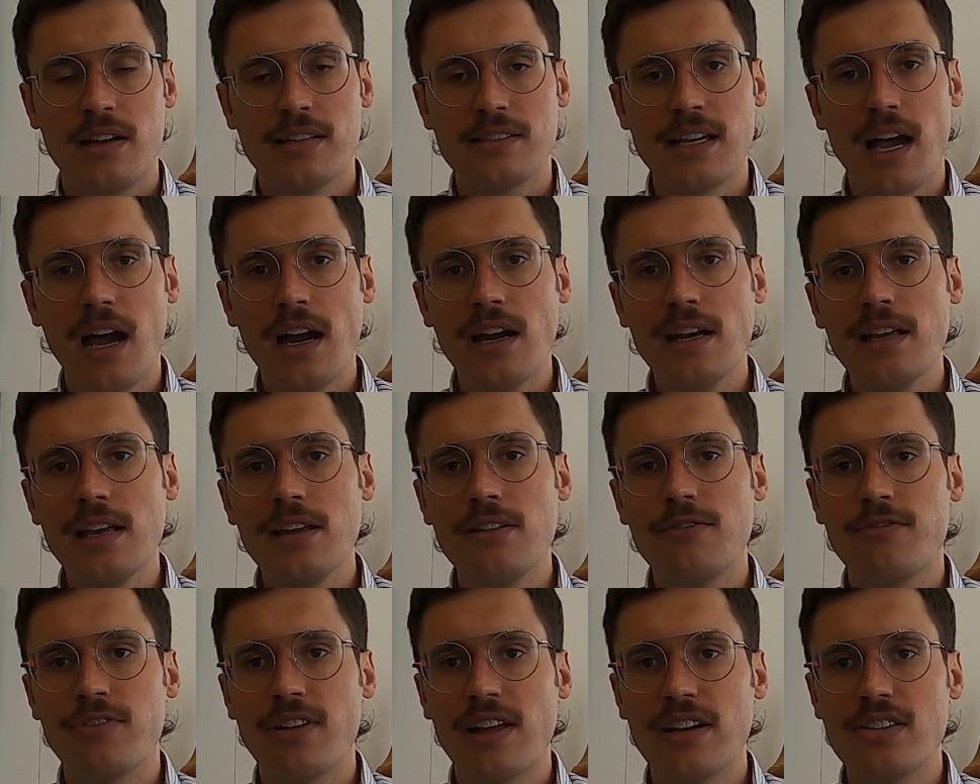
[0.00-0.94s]
Targeting
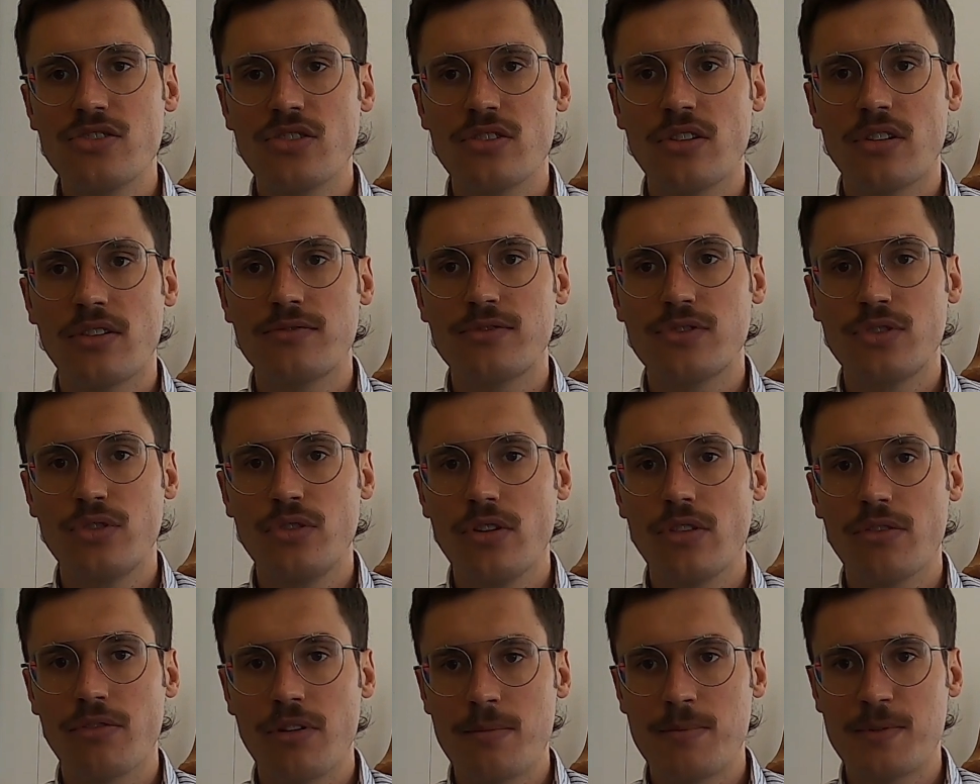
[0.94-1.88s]
inflation of 2
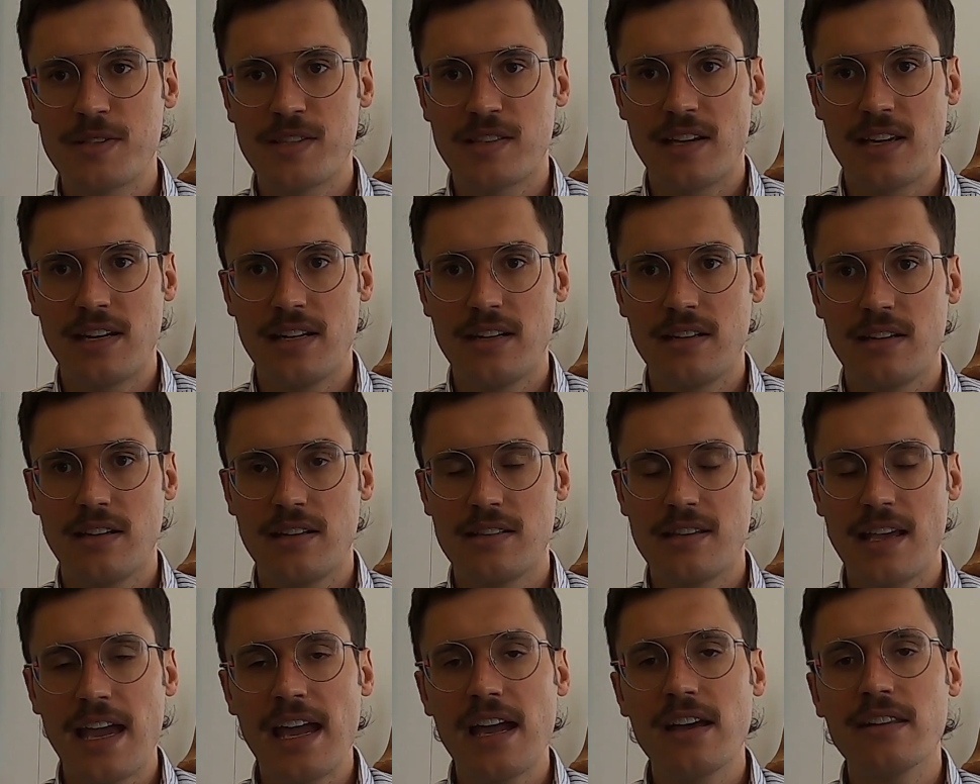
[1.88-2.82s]
to 3%
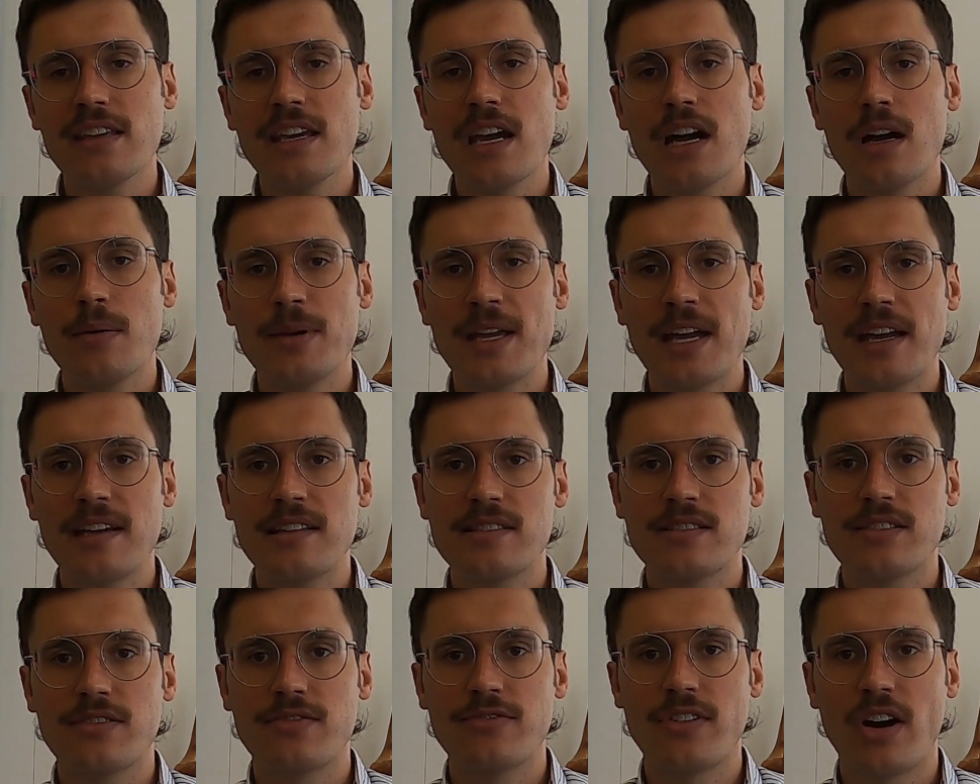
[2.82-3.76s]
is how the RBA has
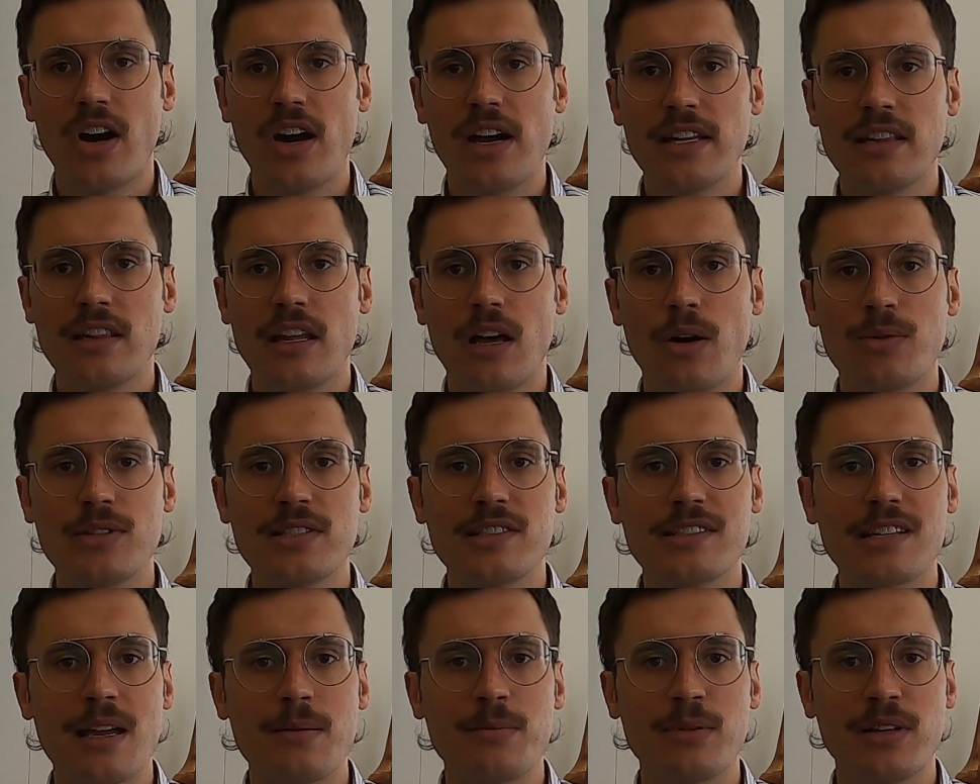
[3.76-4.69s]
defined low and
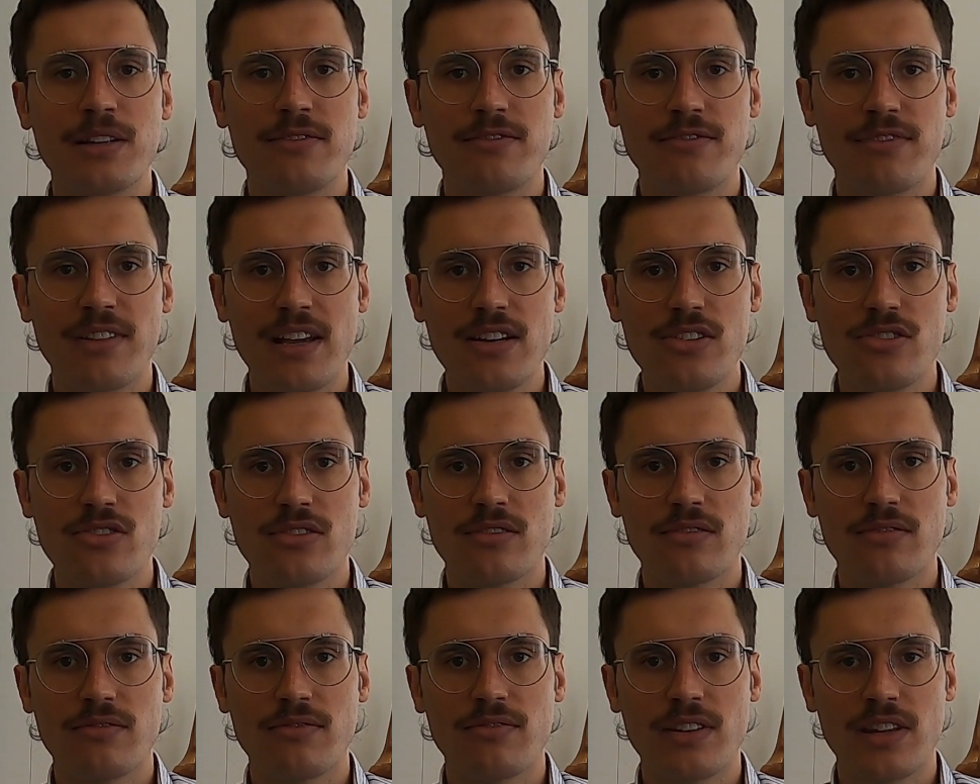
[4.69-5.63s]
stable
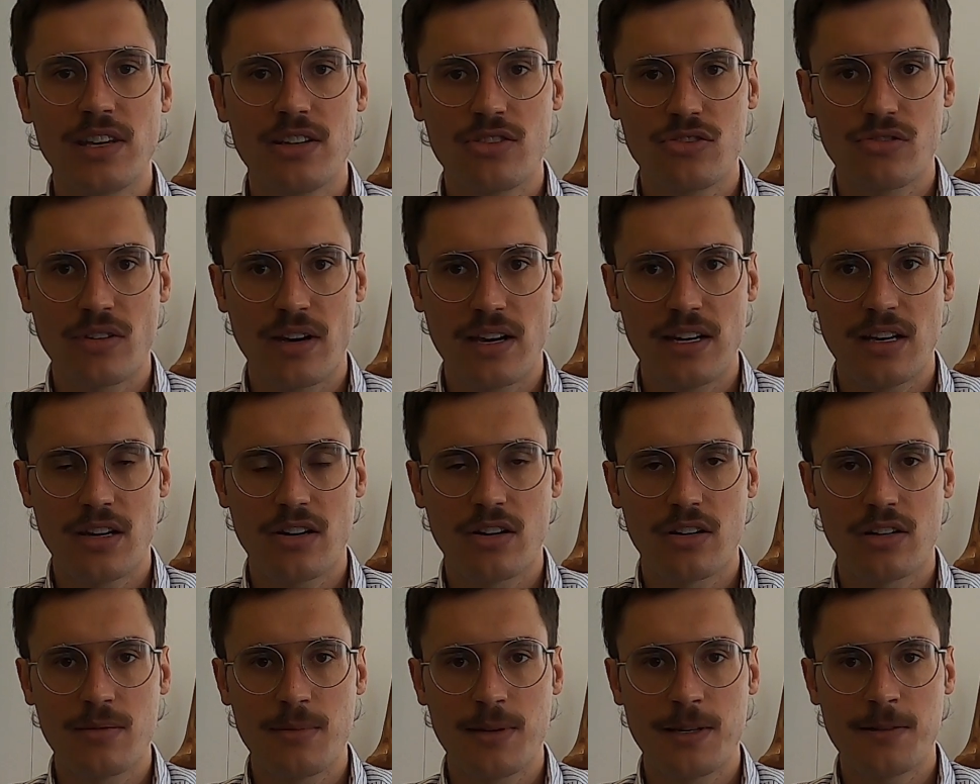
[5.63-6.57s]
inflation for the Australian
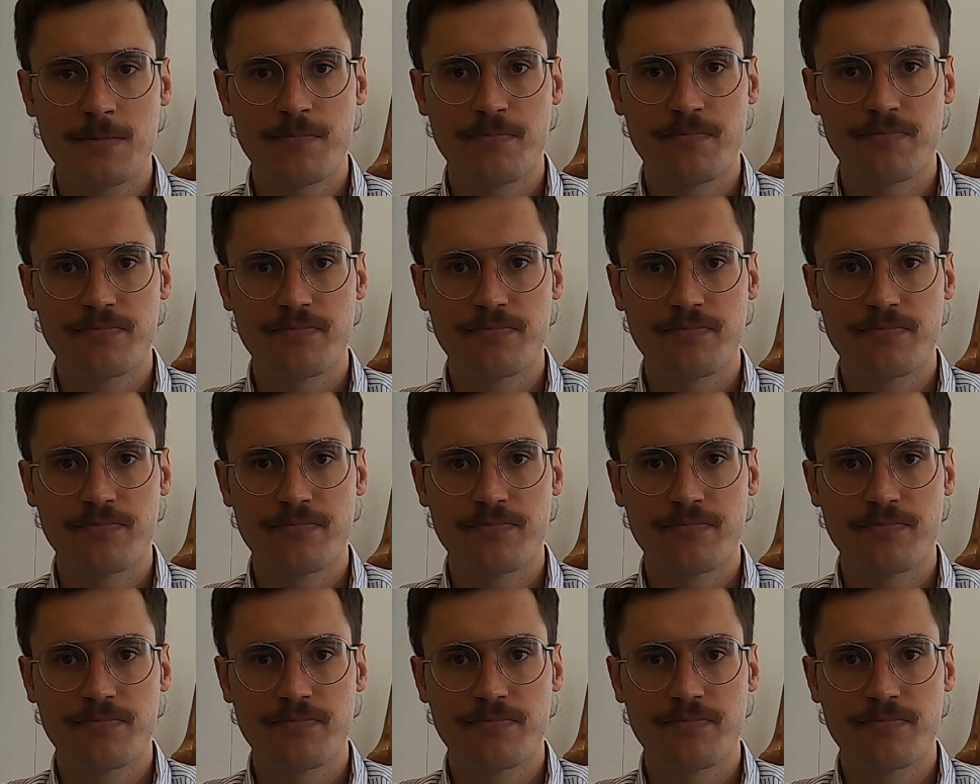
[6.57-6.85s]
economy.